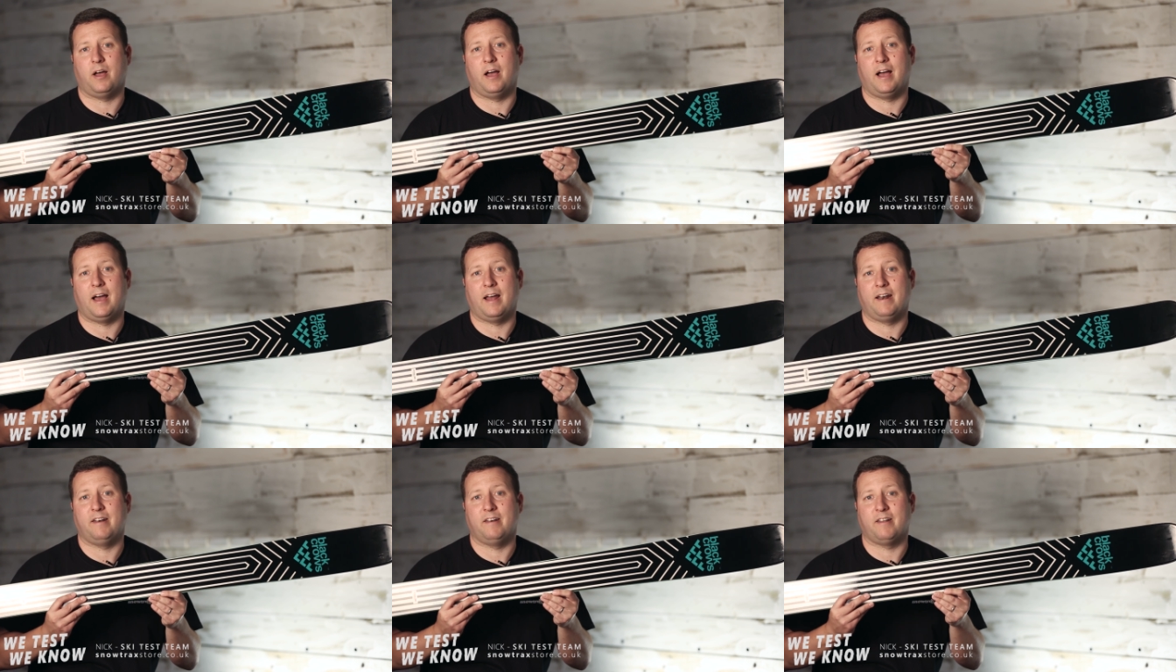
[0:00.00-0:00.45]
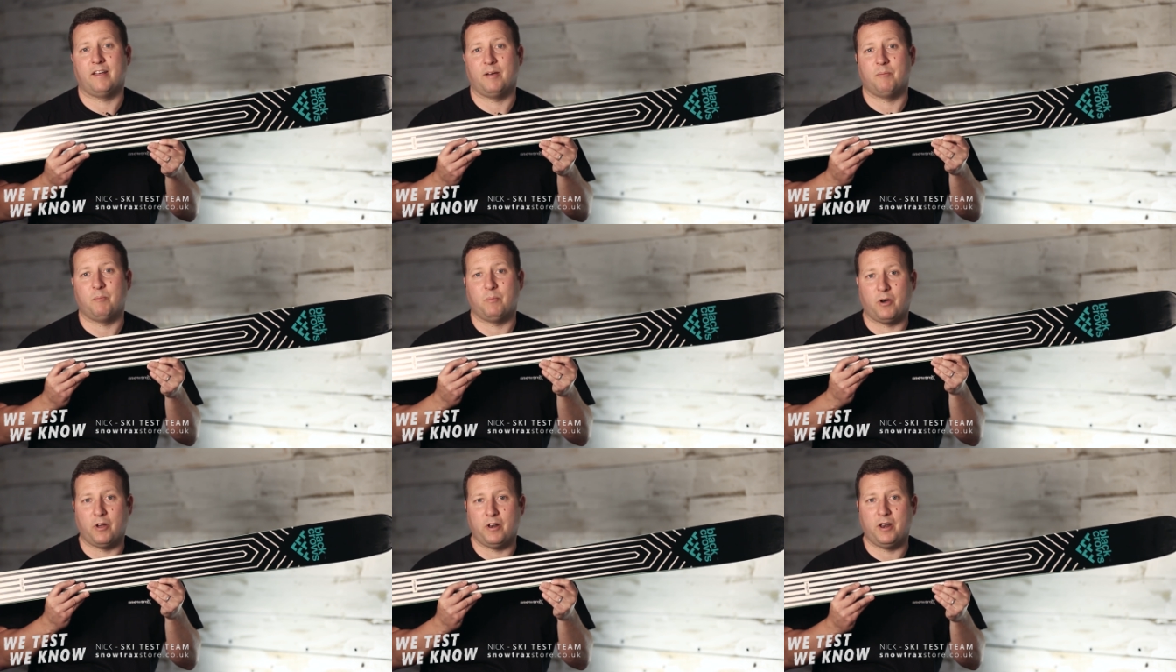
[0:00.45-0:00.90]
And
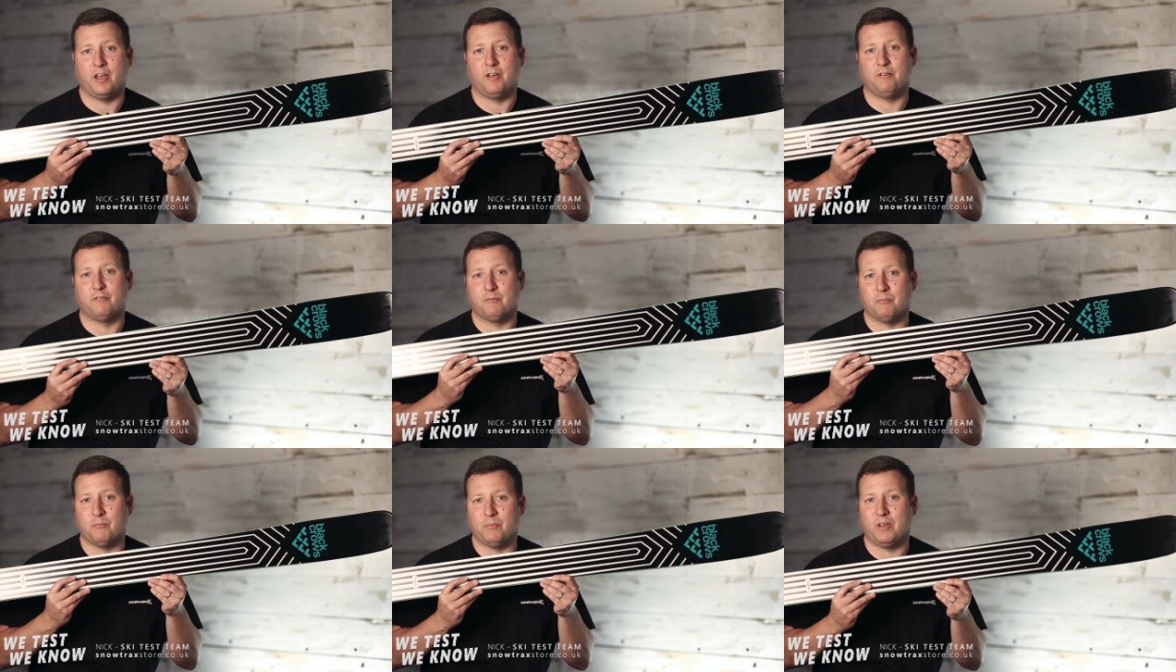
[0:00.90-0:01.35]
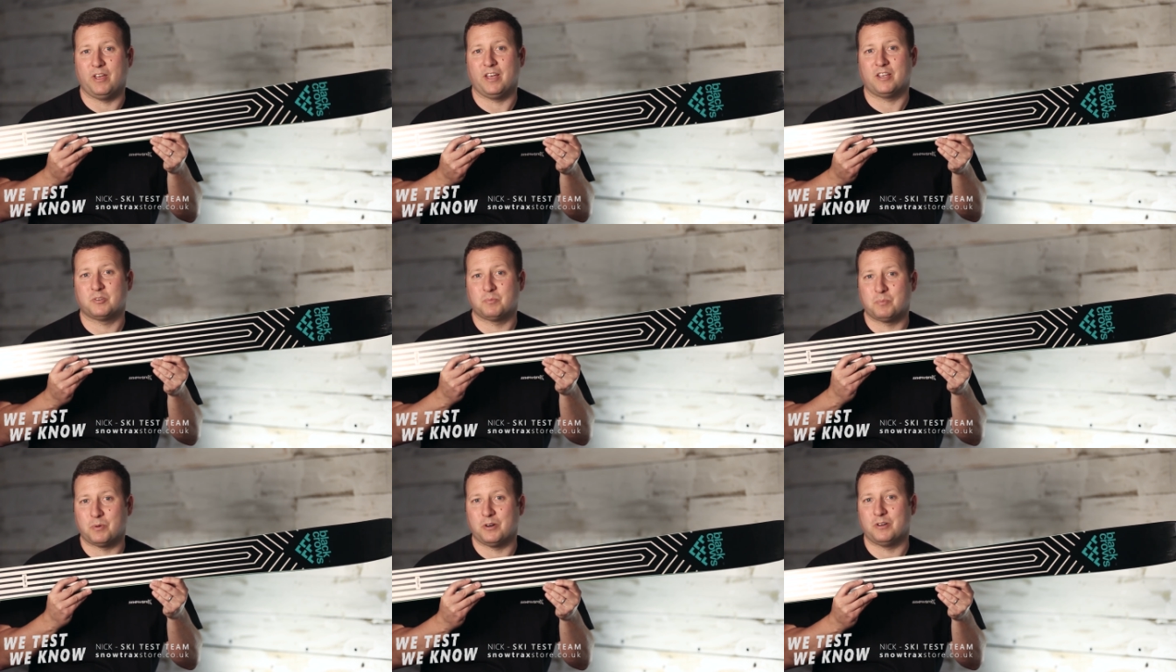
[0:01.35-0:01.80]
um, I know from
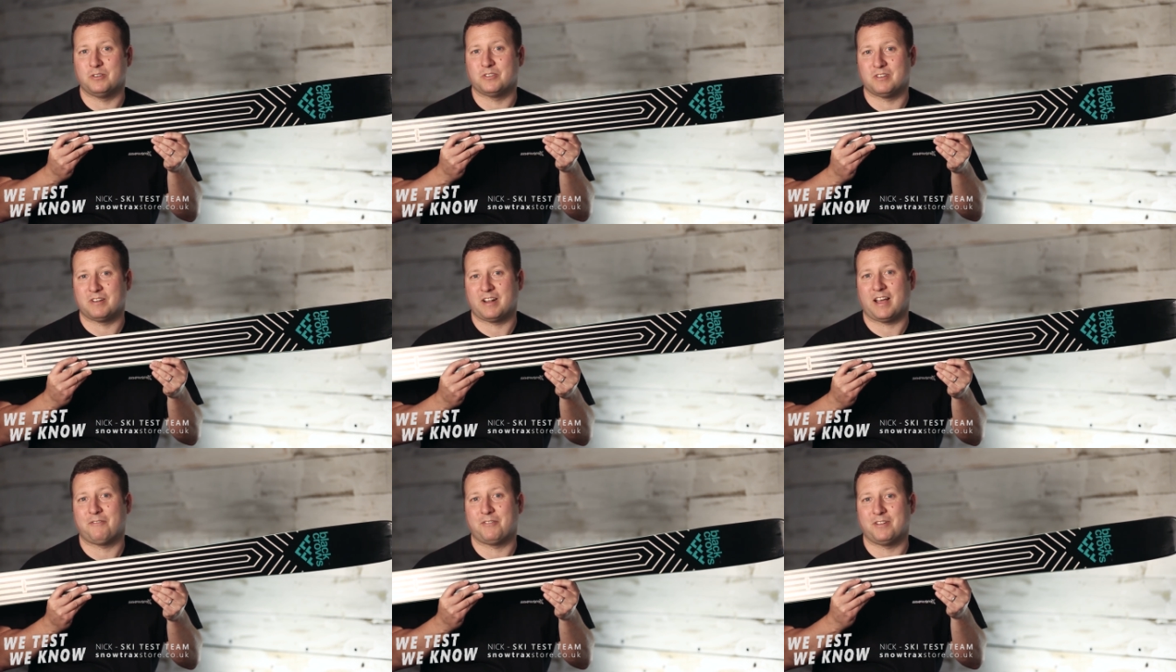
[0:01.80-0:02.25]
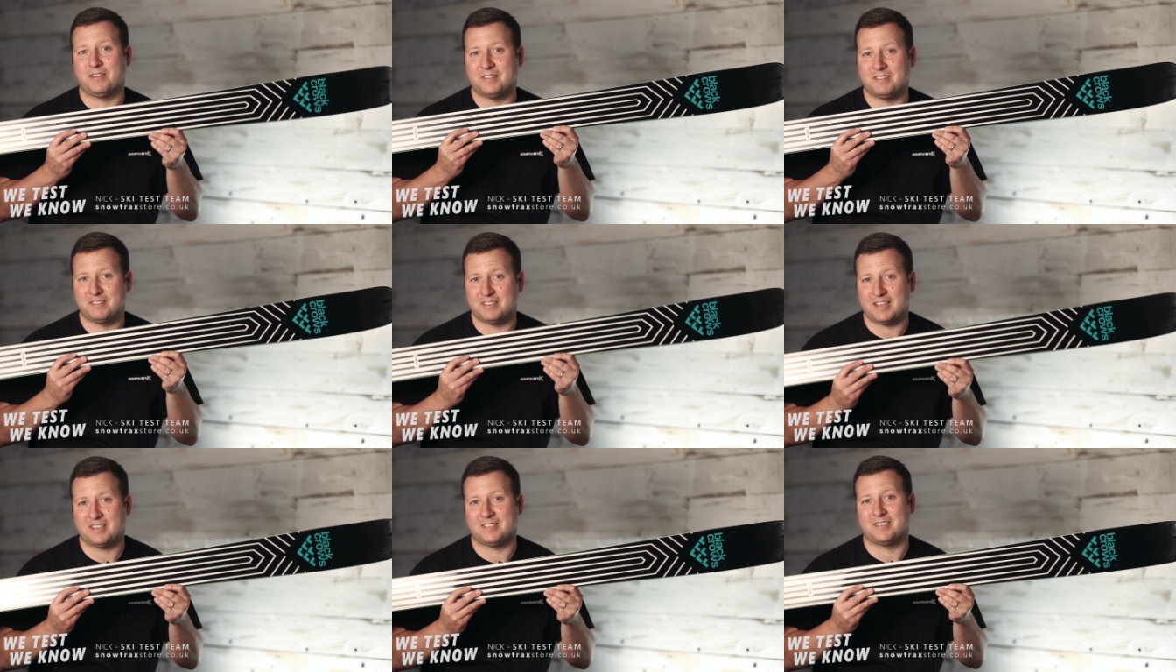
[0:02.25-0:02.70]
experience and having
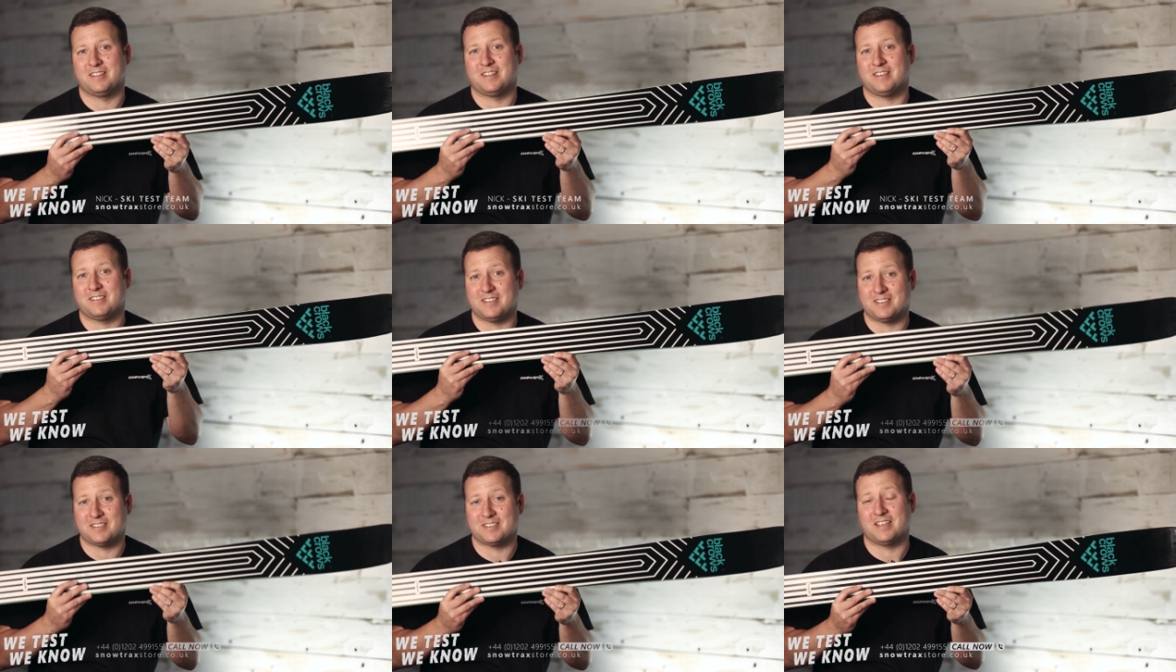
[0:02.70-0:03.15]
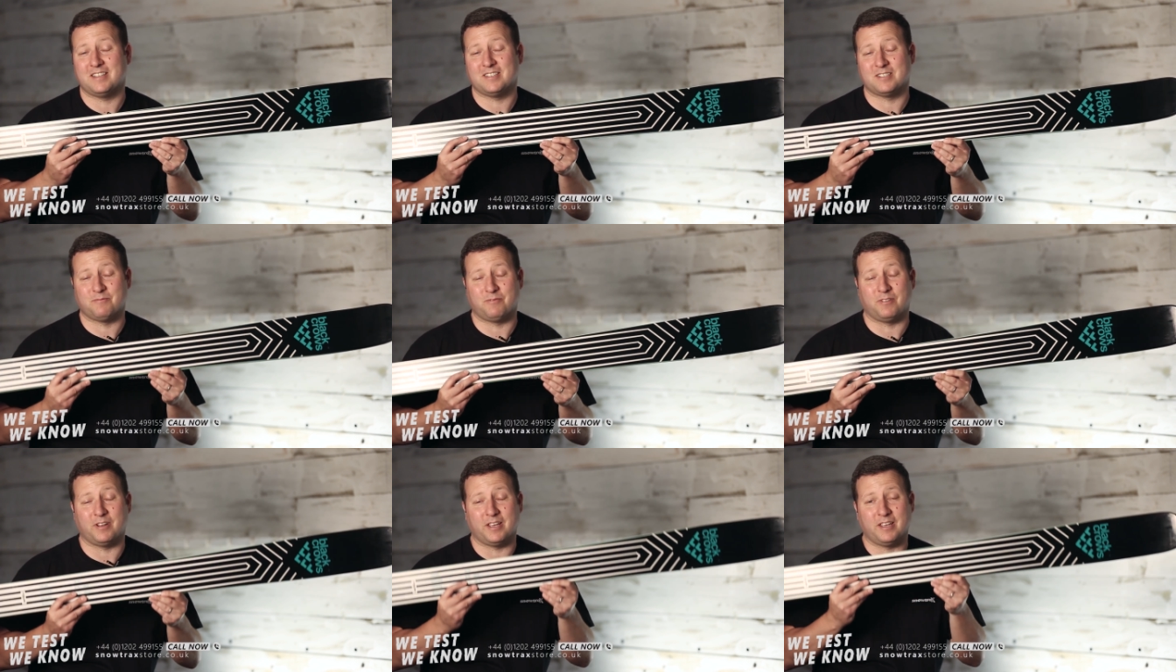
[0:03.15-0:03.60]
tested this
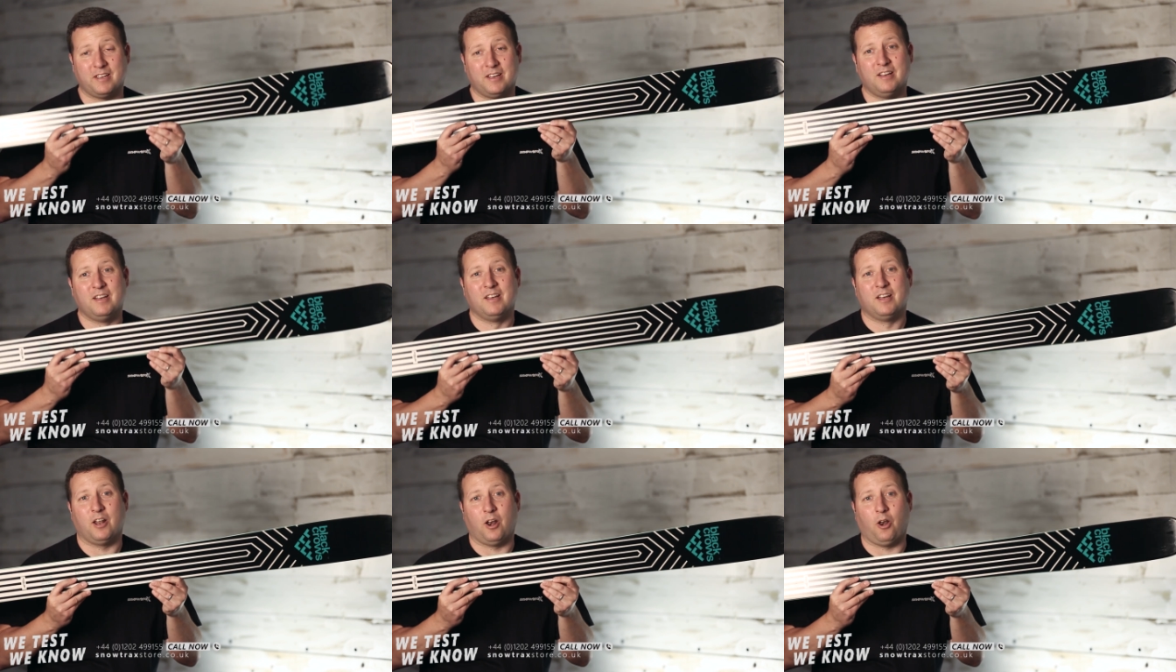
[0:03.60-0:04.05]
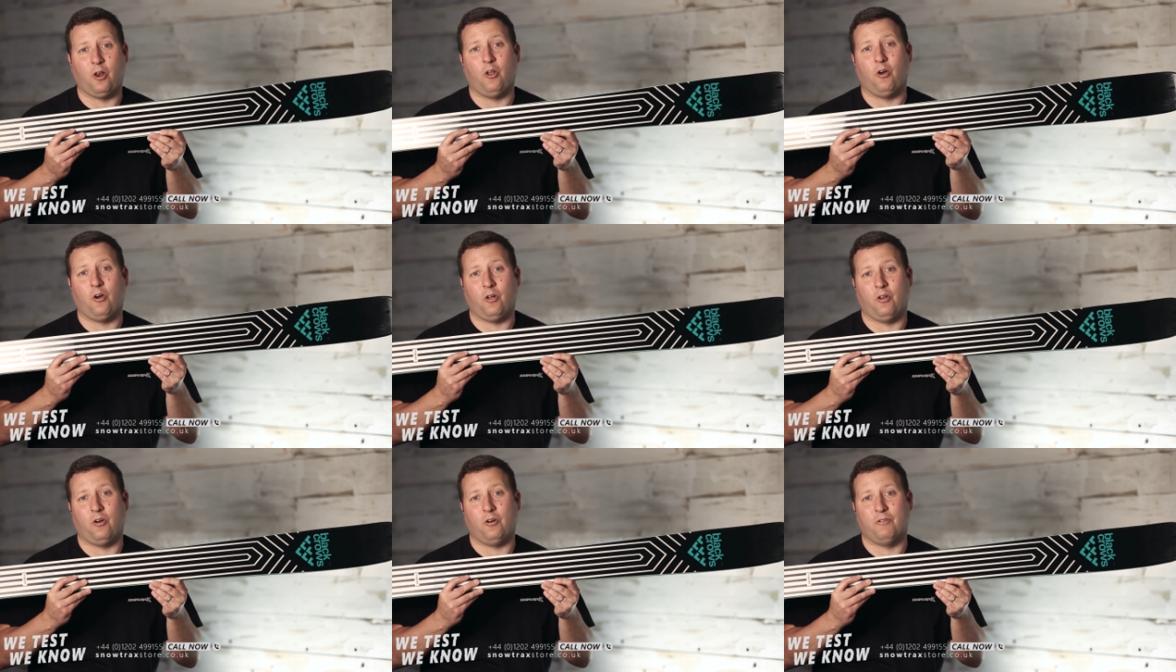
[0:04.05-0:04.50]
extensively, a
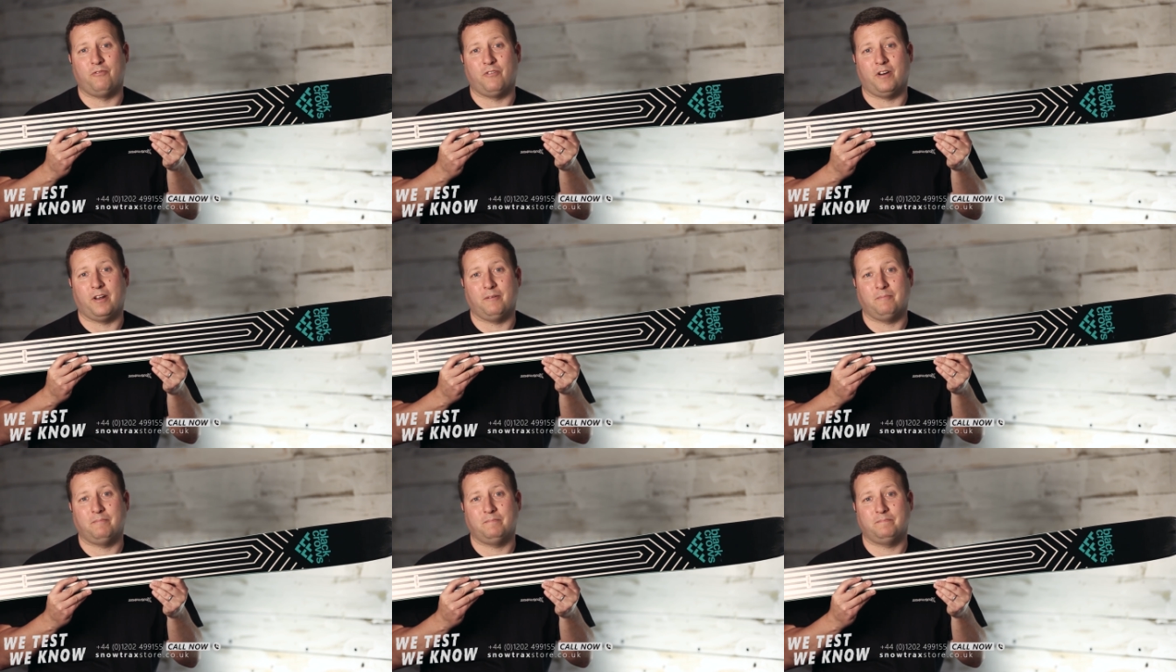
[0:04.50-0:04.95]
lot, a lot of fun.